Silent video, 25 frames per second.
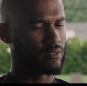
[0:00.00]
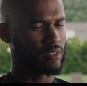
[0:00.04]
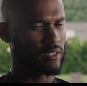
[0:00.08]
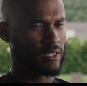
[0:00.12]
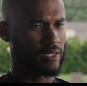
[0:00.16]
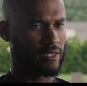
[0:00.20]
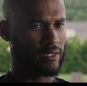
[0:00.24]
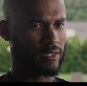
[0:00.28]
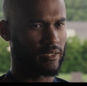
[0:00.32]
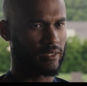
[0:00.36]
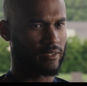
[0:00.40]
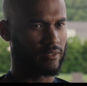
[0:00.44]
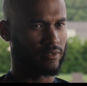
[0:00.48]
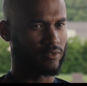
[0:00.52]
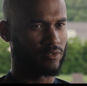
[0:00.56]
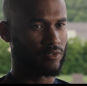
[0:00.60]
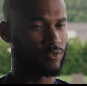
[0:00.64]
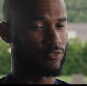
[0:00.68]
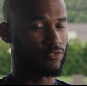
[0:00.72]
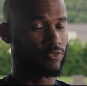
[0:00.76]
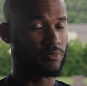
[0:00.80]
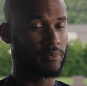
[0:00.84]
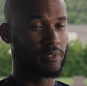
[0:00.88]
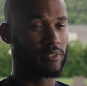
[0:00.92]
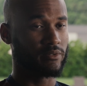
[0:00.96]
And you know,
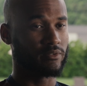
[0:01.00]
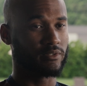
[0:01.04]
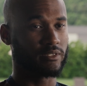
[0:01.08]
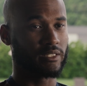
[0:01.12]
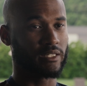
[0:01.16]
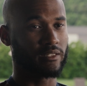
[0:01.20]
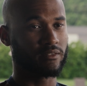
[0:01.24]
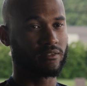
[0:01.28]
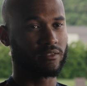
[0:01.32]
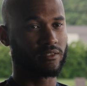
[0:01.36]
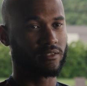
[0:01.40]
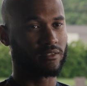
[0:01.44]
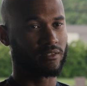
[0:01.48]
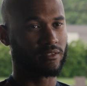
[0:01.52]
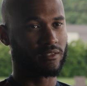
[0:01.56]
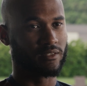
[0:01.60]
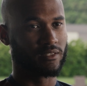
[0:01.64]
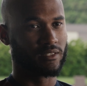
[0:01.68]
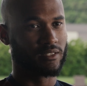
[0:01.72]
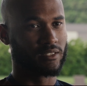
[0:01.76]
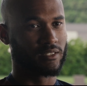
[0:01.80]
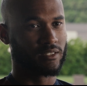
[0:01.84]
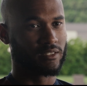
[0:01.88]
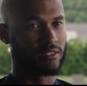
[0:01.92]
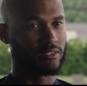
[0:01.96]
for me, it was just to
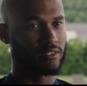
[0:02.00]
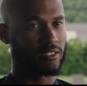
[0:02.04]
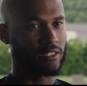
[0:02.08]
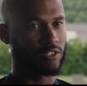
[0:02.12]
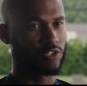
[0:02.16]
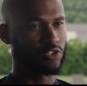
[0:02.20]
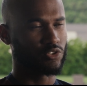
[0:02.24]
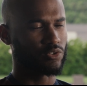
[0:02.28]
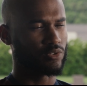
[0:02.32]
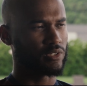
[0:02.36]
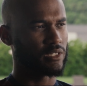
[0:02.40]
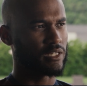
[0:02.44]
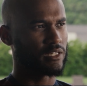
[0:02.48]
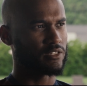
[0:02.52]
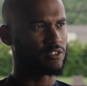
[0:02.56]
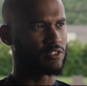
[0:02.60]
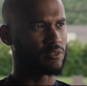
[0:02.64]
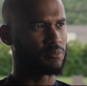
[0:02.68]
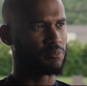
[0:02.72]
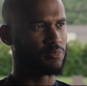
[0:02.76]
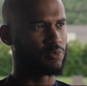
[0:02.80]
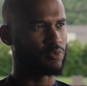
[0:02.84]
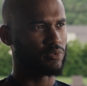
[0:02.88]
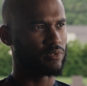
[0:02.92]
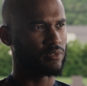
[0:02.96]
show that
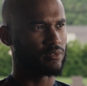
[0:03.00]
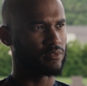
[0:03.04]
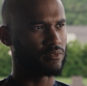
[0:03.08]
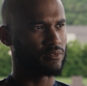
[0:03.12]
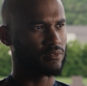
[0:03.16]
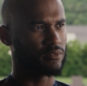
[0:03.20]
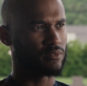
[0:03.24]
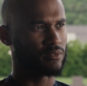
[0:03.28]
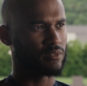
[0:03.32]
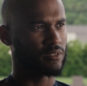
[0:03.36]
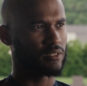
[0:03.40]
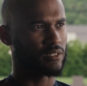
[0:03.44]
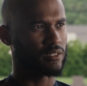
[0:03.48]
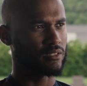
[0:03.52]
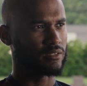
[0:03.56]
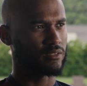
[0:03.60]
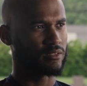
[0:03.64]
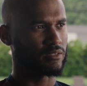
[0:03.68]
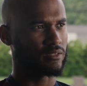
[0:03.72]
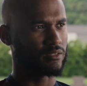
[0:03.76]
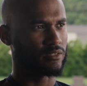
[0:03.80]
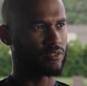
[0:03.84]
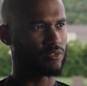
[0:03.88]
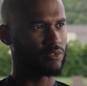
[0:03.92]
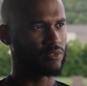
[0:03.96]
support,
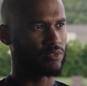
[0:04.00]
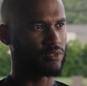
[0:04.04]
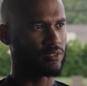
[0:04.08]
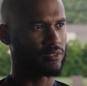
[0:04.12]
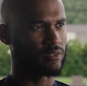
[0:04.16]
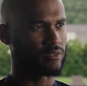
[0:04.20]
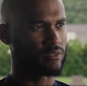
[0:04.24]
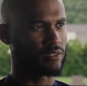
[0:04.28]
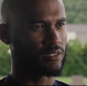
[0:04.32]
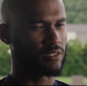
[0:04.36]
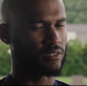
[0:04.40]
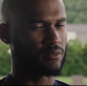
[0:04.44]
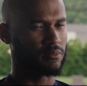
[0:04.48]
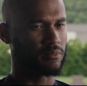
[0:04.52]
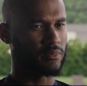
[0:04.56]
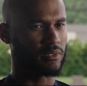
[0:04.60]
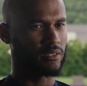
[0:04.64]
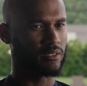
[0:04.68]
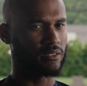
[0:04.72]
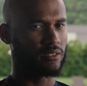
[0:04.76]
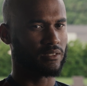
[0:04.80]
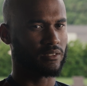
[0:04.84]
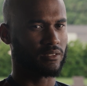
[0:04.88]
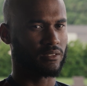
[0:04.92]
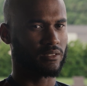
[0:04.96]
because you know, it
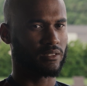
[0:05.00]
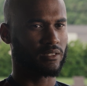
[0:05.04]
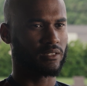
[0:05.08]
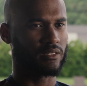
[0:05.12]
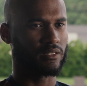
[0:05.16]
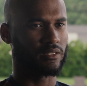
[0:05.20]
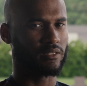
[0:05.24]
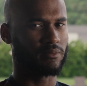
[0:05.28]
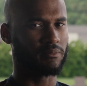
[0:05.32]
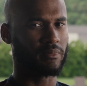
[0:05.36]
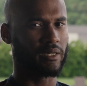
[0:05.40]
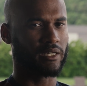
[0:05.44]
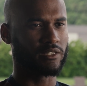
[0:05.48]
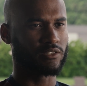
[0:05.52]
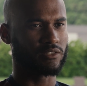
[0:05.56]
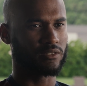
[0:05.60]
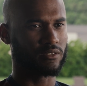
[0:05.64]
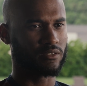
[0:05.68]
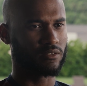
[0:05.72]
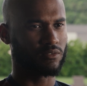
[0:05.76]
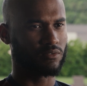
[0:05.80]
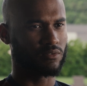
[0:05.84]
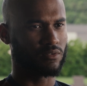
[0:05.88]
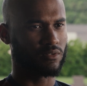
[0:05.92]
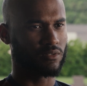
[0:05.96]
could imagine
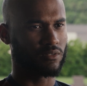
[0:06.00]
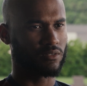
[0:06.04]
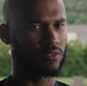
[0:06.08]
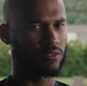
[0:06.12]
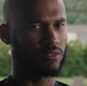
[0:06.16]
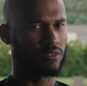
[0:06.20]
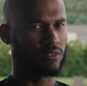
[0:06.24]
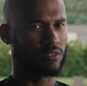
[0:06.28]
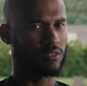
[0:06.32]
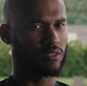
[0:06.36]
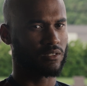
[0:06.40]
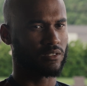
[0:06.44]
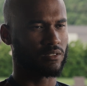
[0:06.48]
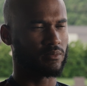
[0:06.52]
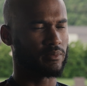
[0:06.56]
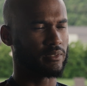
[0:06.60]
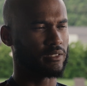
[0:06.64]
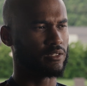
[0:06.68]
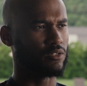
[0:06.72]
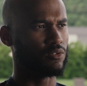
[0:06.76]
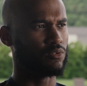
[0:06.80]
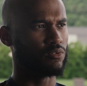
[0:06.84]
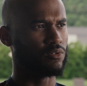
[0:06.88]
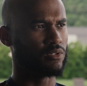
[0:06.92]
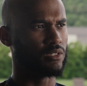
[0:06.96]
how it could be
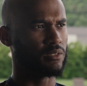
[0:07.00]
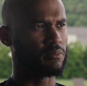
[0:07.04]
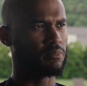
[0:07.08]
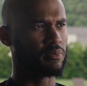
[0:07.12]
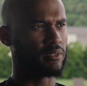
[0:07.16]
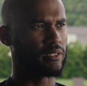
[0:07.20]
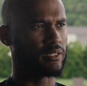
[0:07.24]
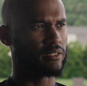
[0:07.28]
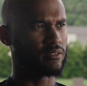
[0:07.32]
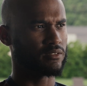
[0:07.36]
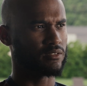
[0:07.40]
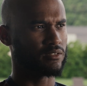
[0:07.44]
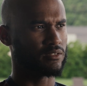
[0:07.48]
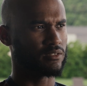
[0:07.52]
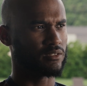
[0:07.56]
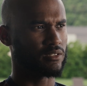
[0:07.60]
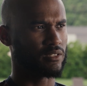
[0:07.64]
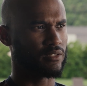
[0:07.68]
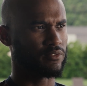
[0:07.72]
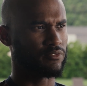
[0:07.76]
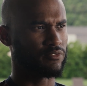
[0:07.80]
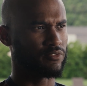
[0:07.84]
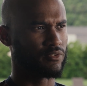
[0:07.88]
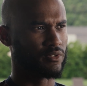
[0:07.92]
a lonely place and stuff.